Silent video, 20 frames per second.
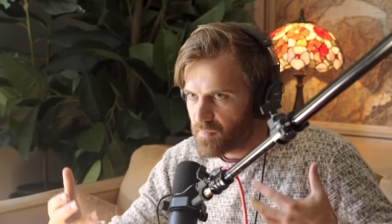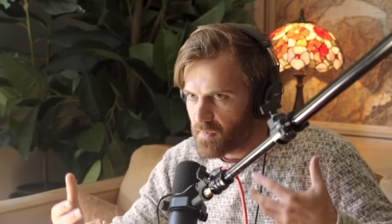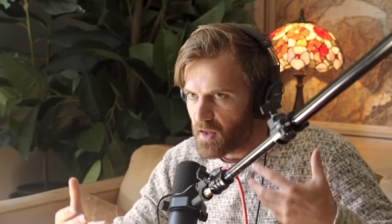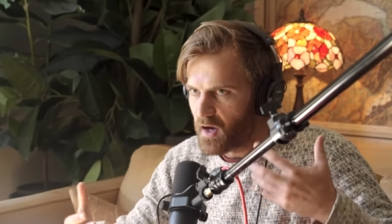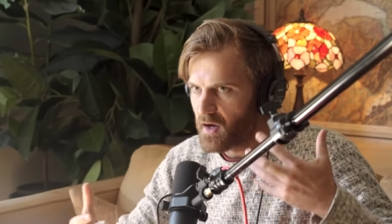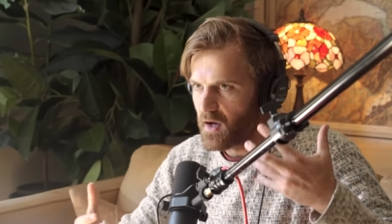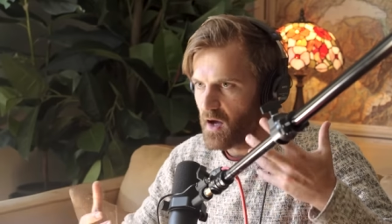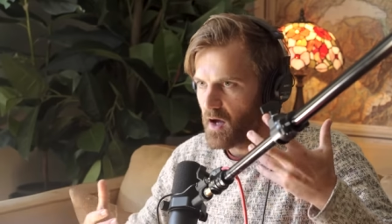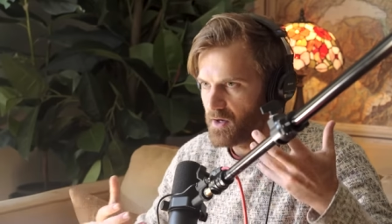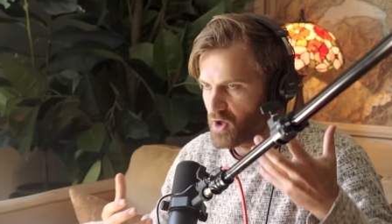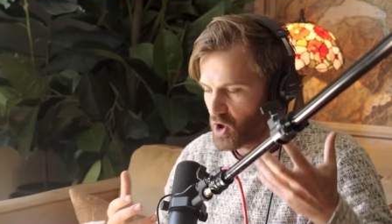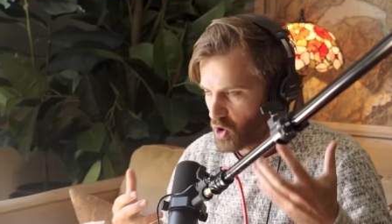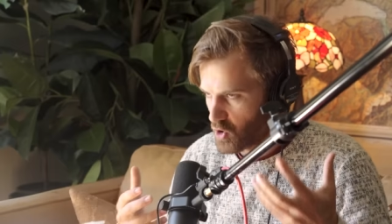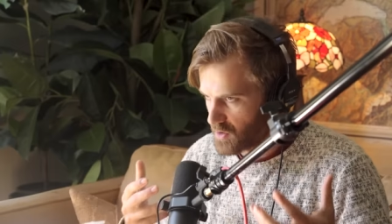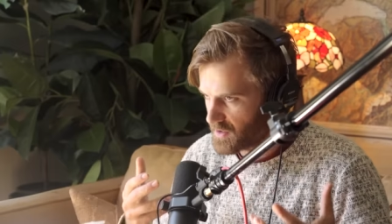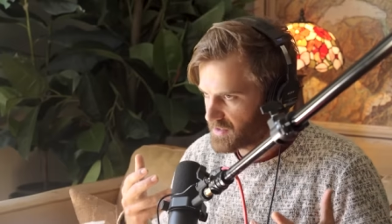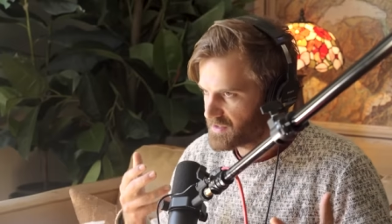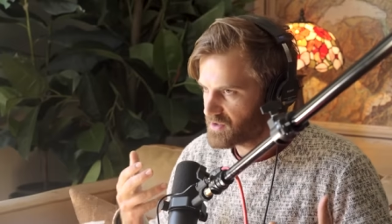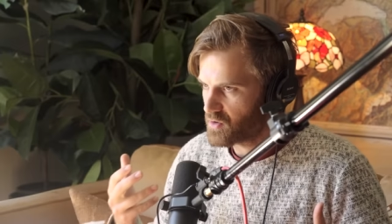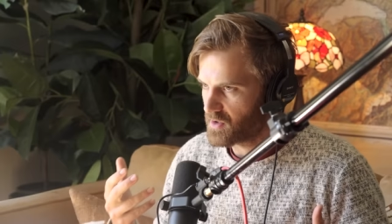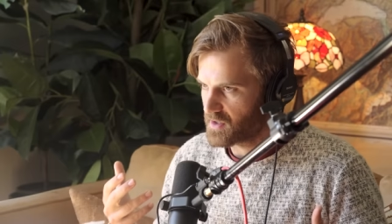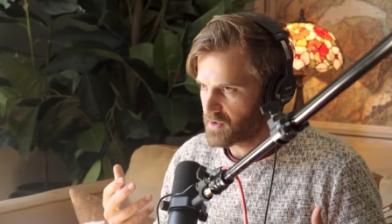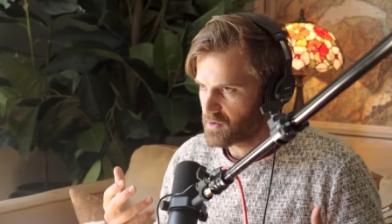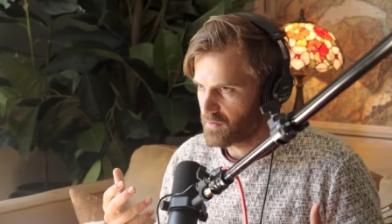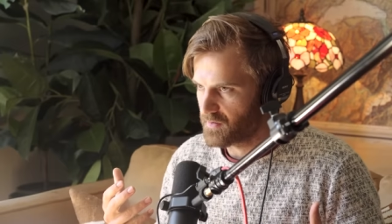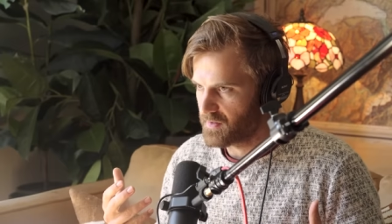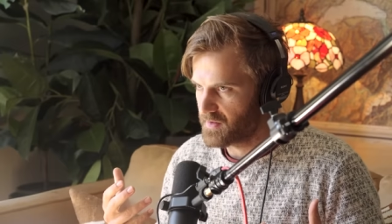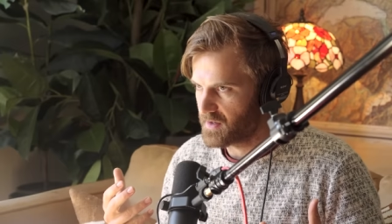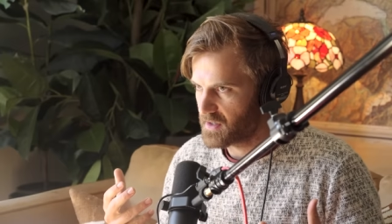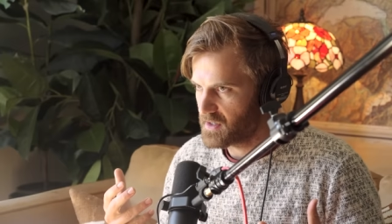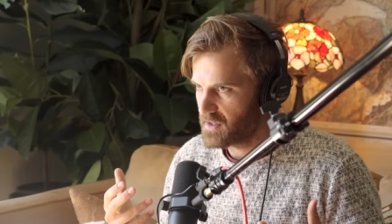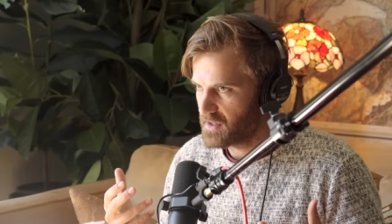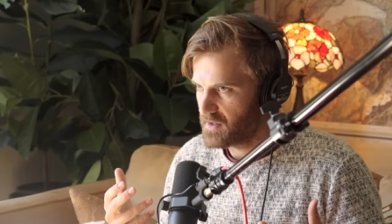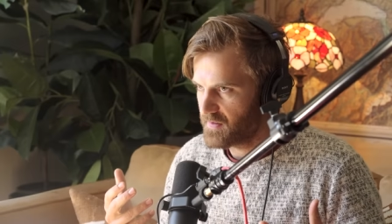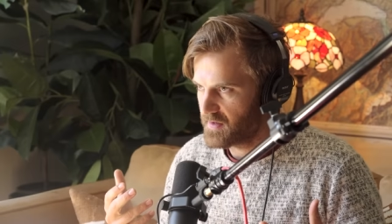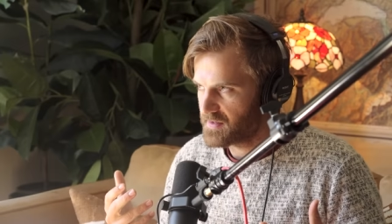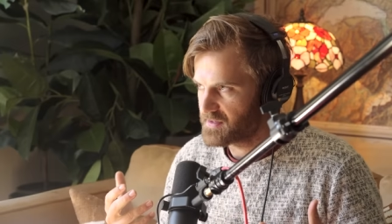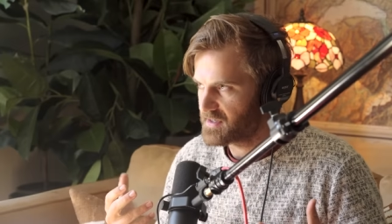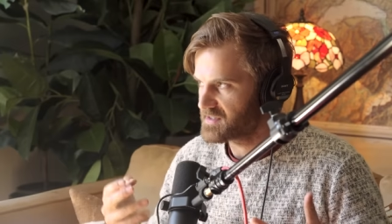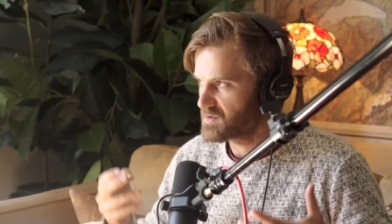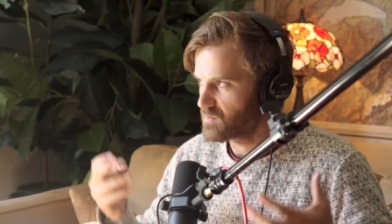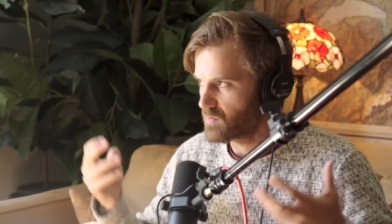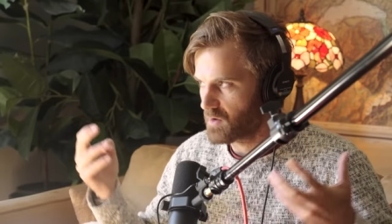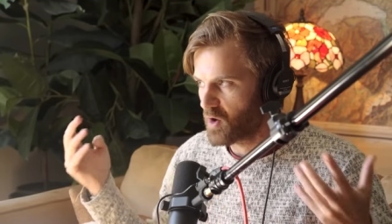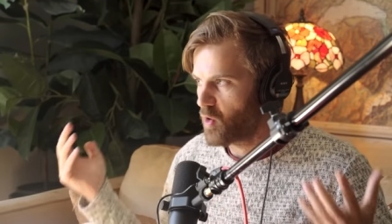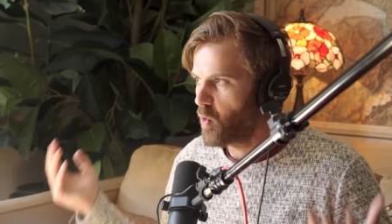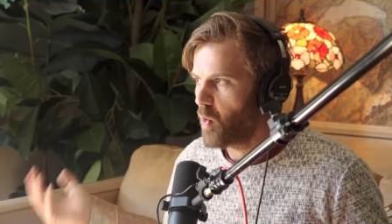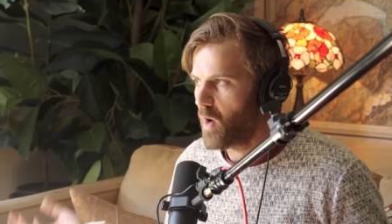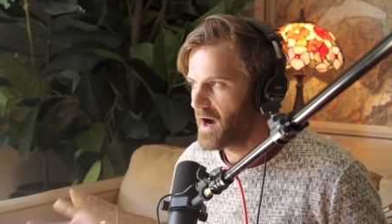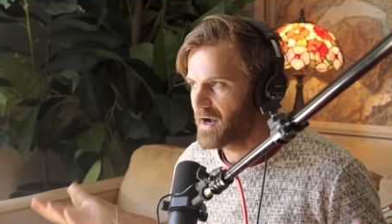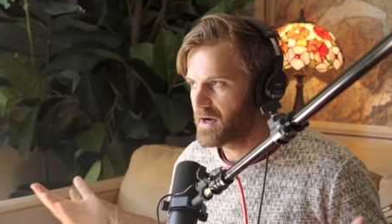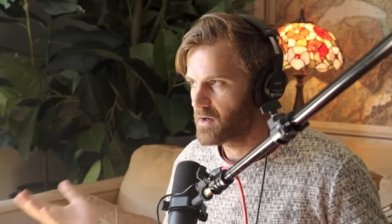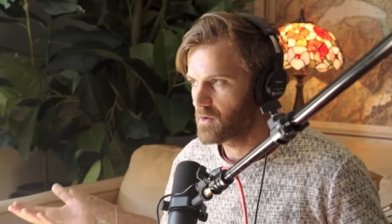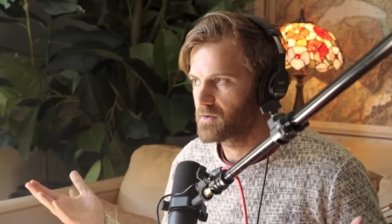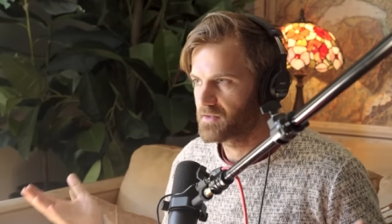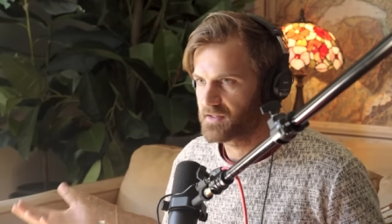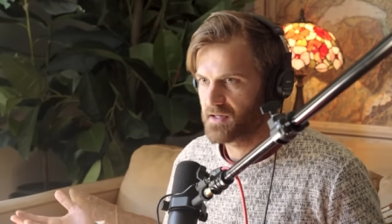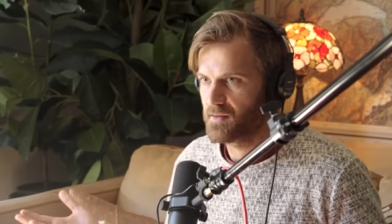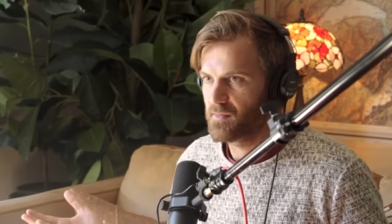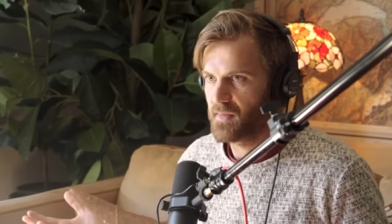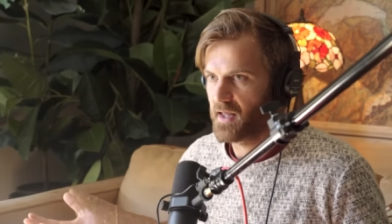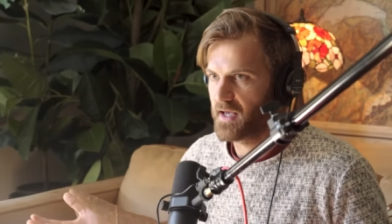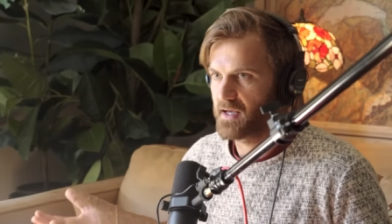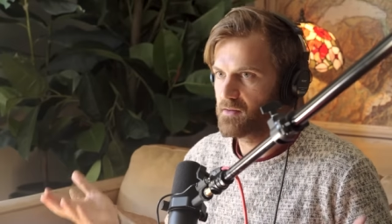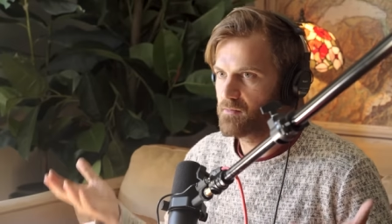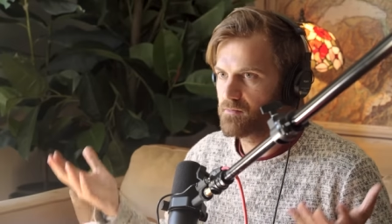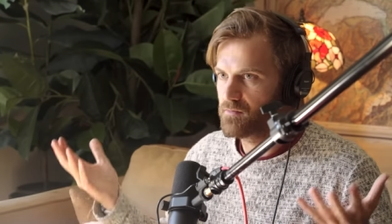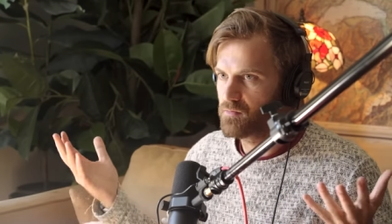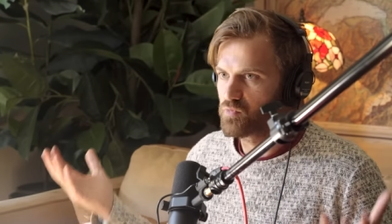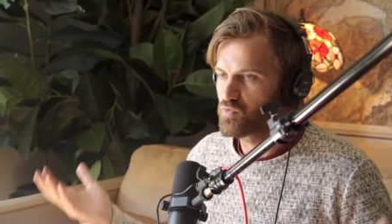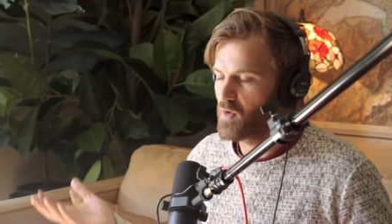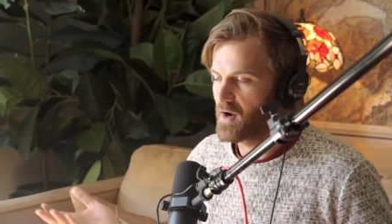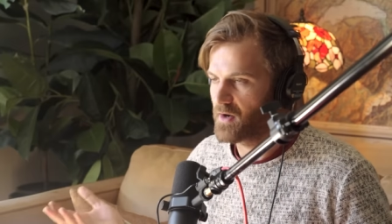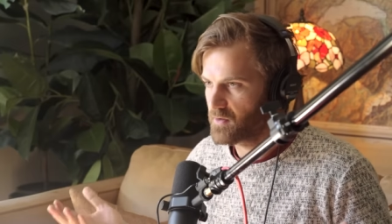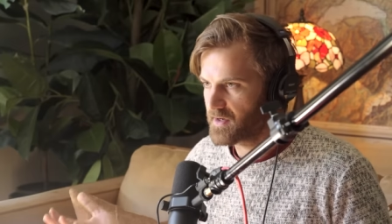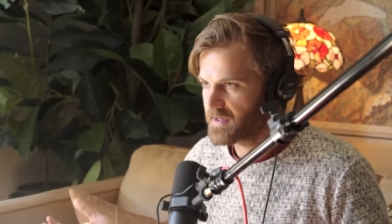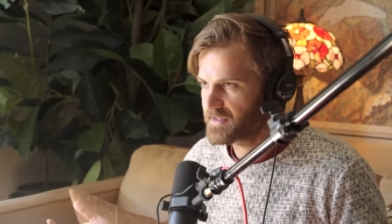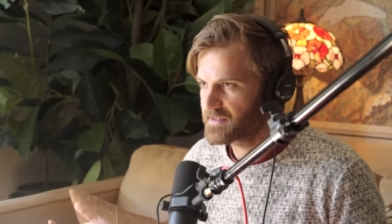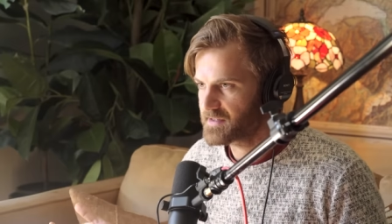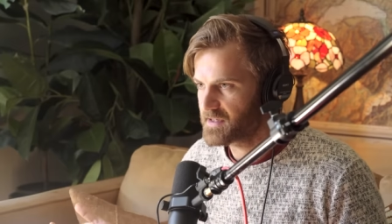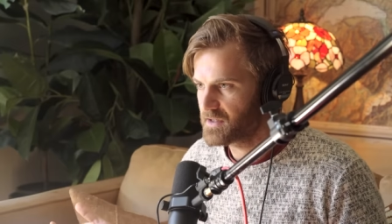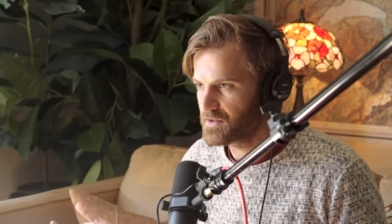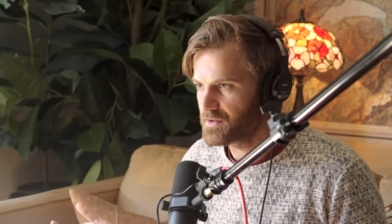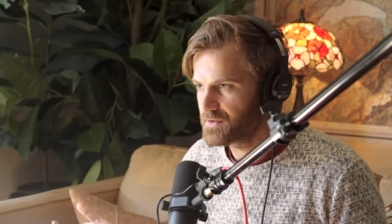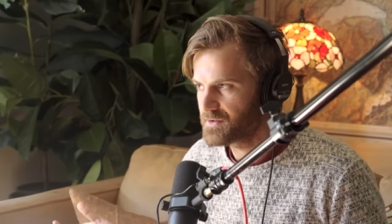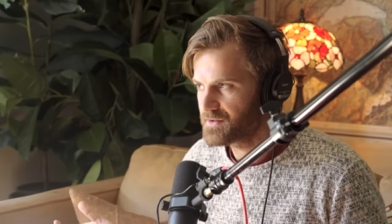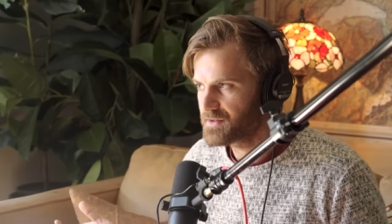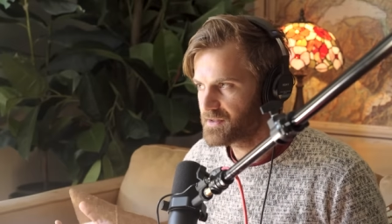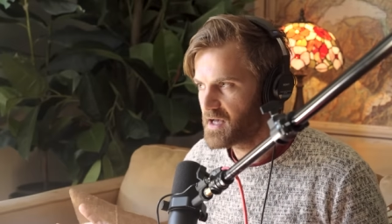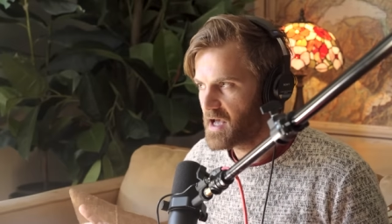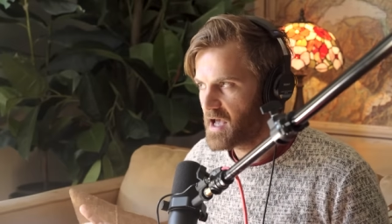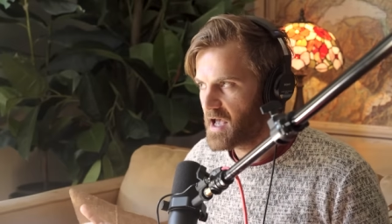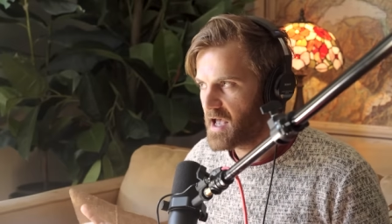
a, an earnest critical thinking that doesn't require some like rhetoric skills.